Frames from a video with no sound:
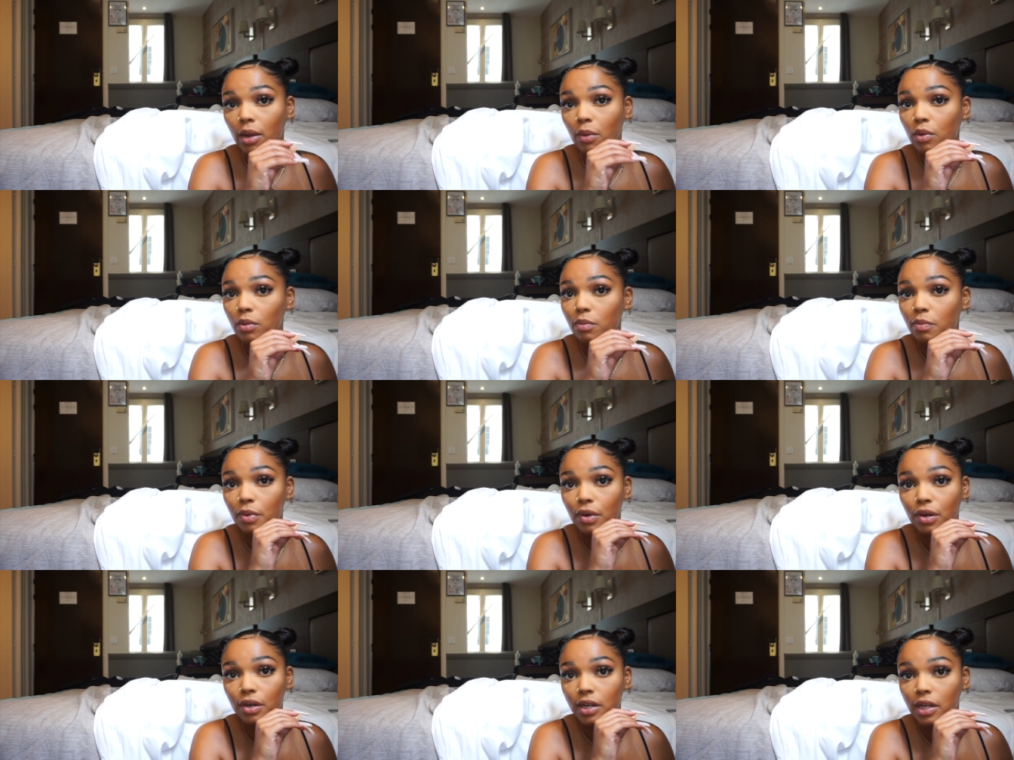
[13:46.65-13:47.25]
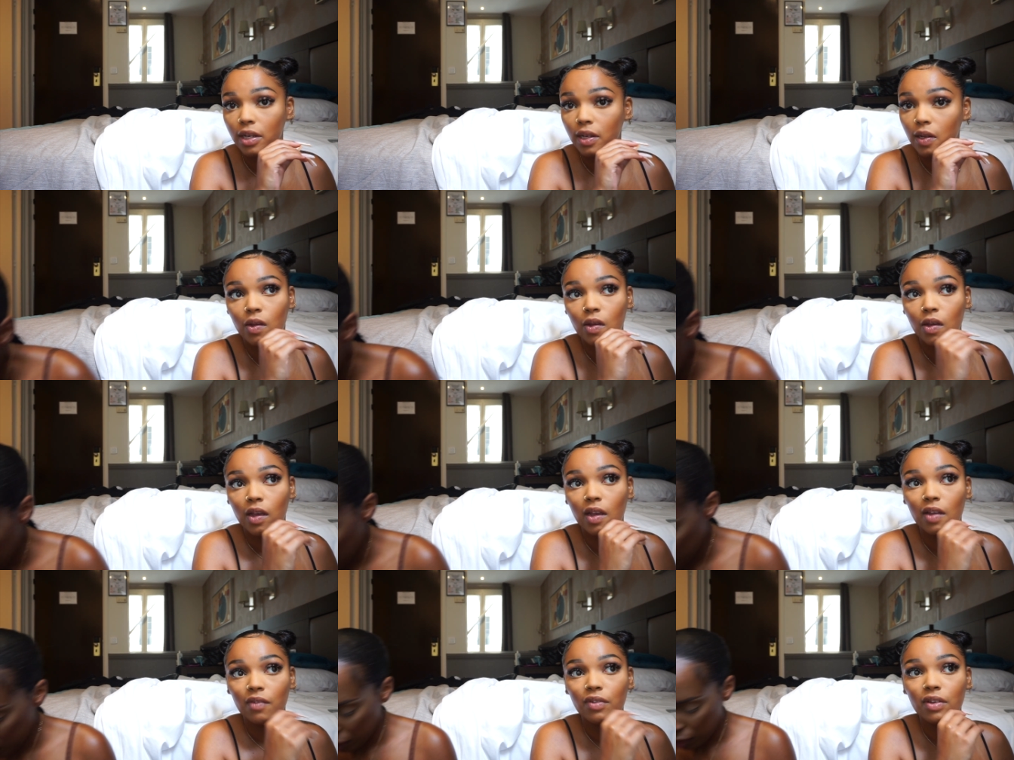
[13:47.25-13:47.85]
i would burn it
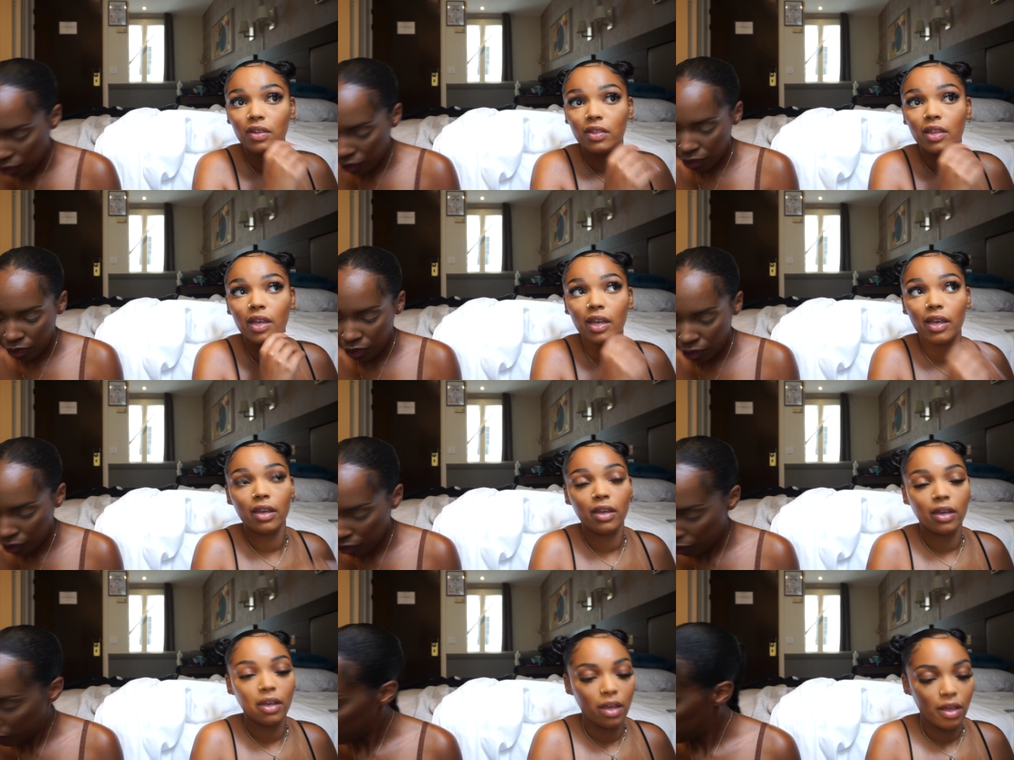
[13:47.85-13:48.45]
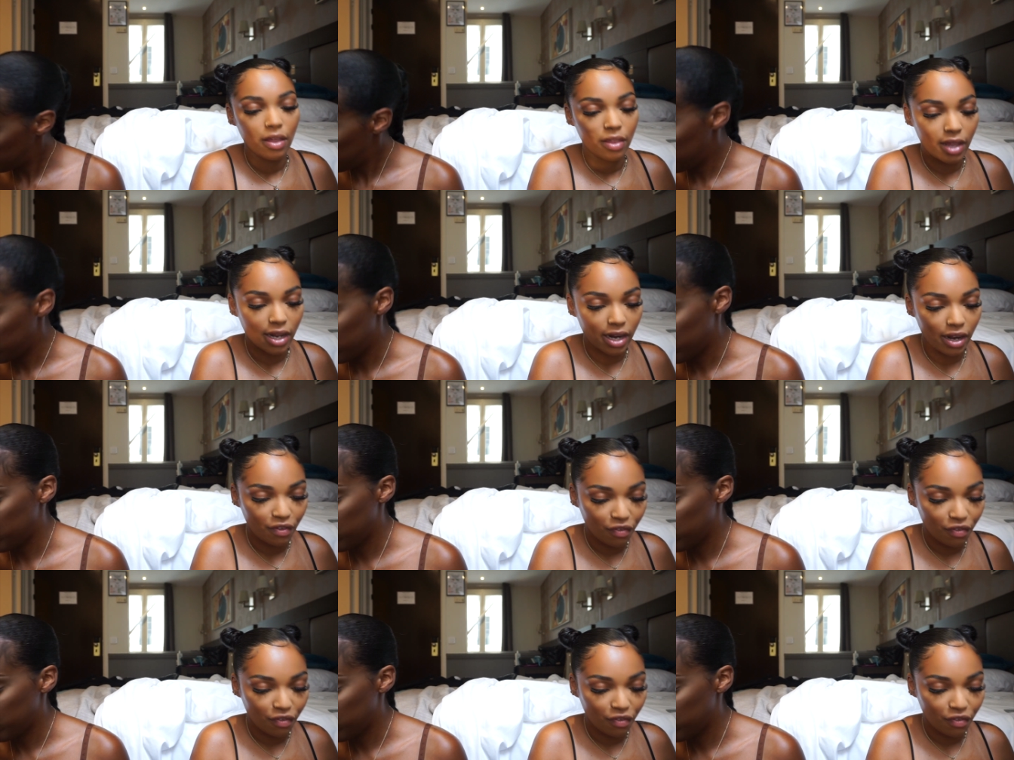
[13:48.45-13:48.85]
everything that I